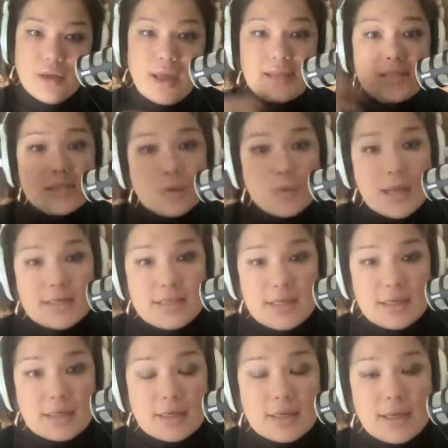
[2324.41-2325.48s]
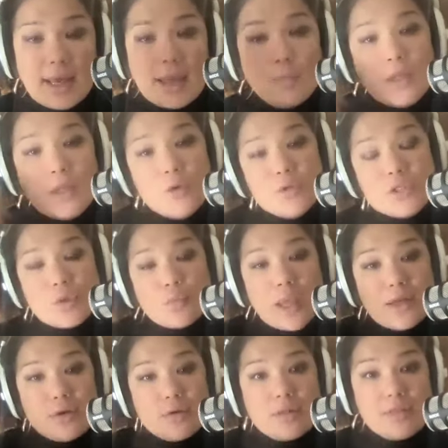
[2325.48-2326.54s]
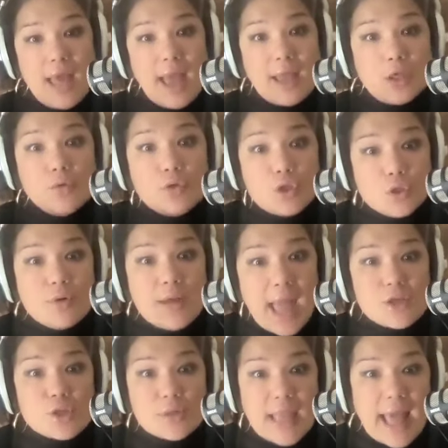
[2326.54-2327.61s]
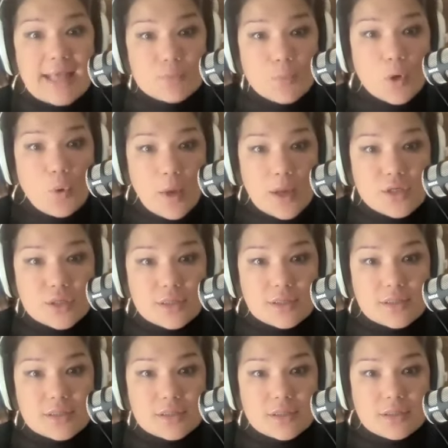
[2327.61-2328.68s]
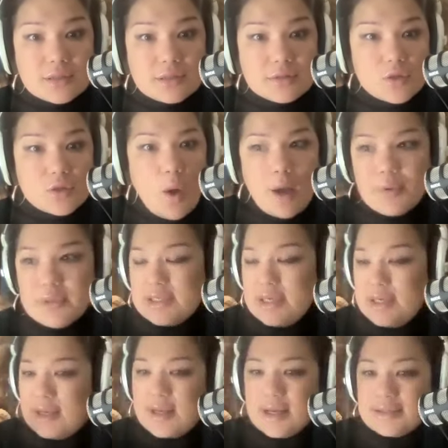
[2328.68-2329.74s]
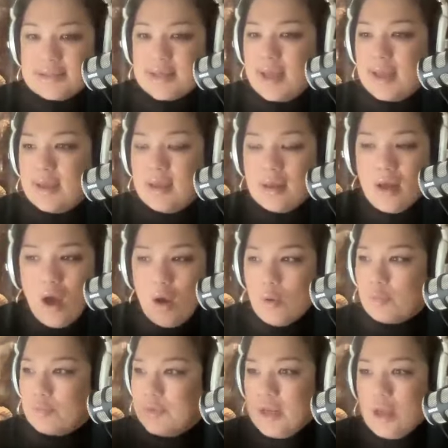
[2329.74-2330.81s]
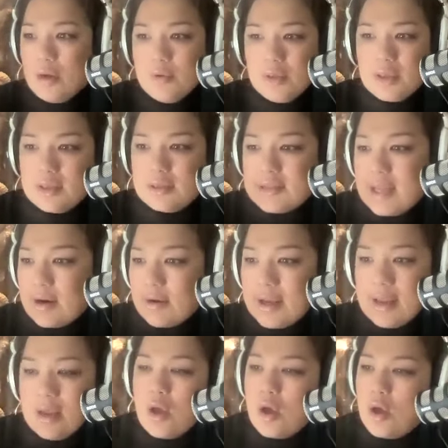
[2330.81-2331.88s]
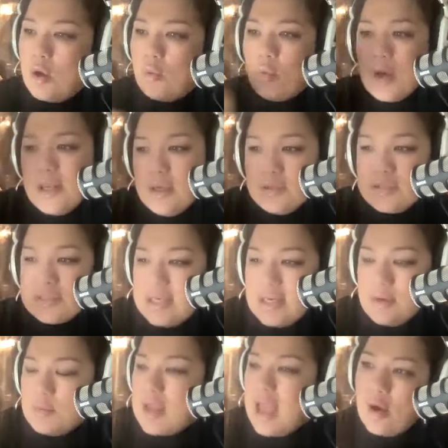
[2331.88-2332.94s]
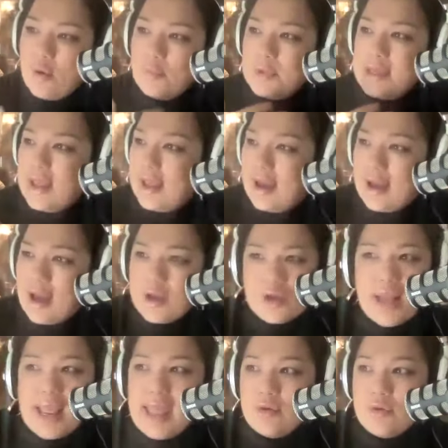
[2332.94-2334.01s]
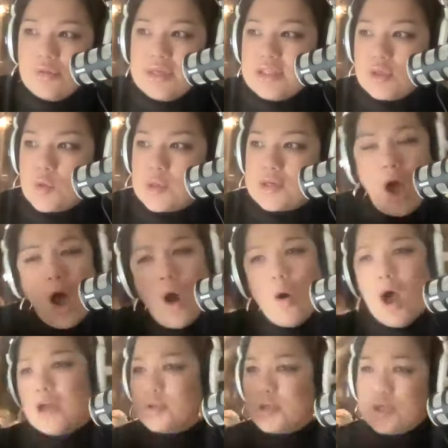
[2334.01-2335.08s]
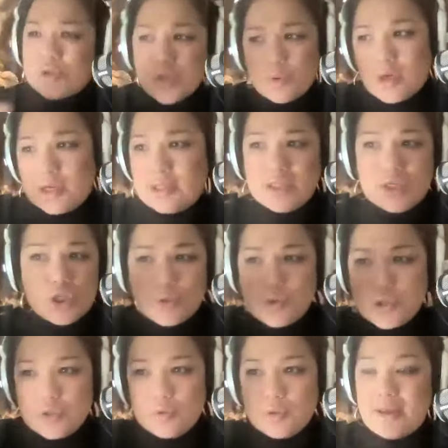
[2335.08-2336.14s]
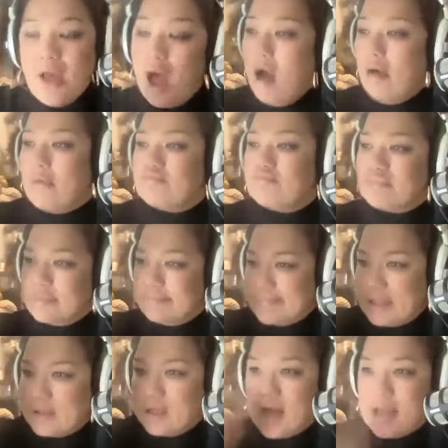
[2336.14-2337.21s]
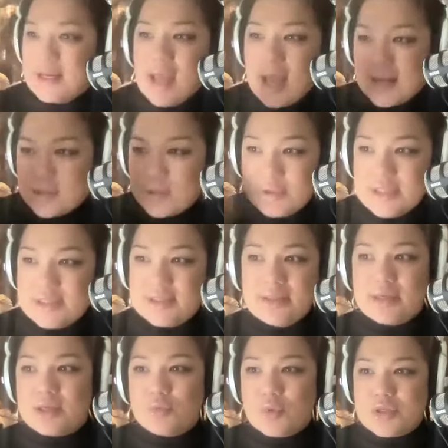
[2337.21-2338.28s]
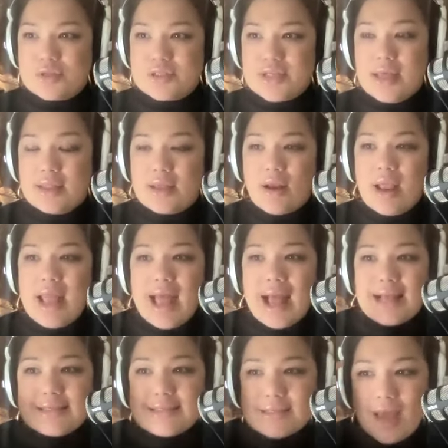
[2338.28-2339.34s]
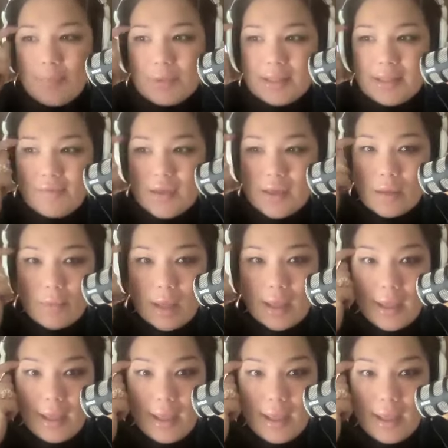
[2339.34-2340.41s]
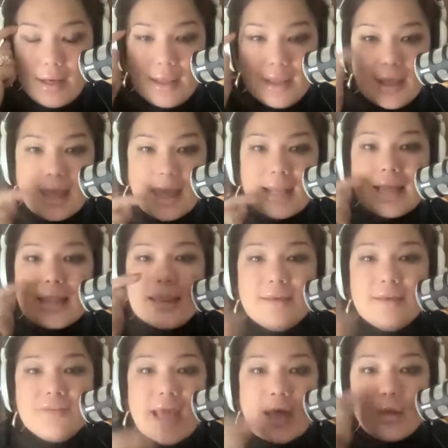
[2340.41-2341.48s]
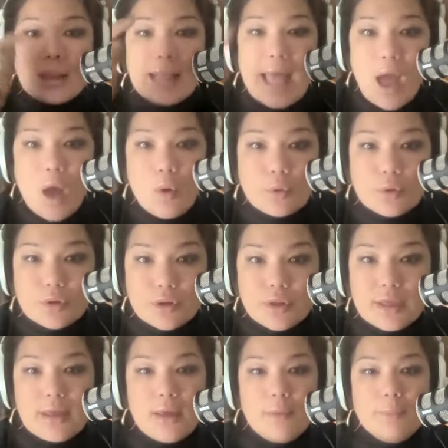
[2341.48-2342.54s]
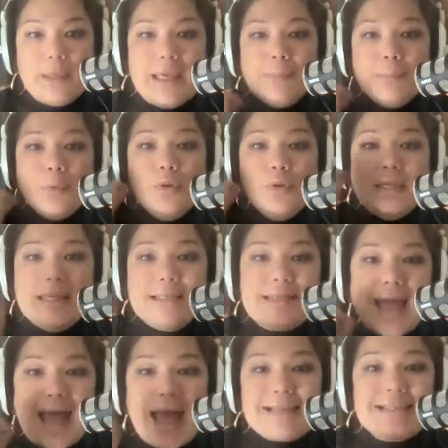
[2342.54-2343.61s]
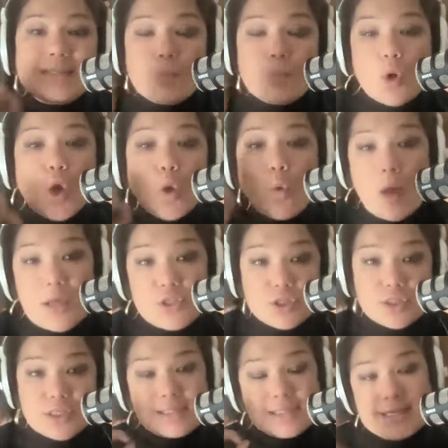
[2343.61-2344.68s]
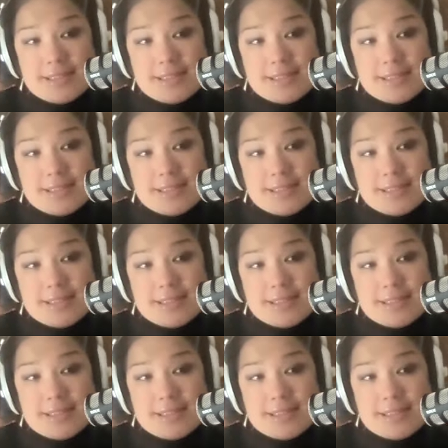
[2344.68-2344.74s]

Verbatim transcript: And so I did. And when you surrender to that, you do naturally ask more questions. So I would sit and I'd say, Oh, you know, Larry, what do you see and how me I could handle this situation? Oh, Audrey, you're so good at this. You should do it like, oh, good idea. I totally see that what you're saying there. I stopped living in my head and I lived out loud. People need to ask more questions.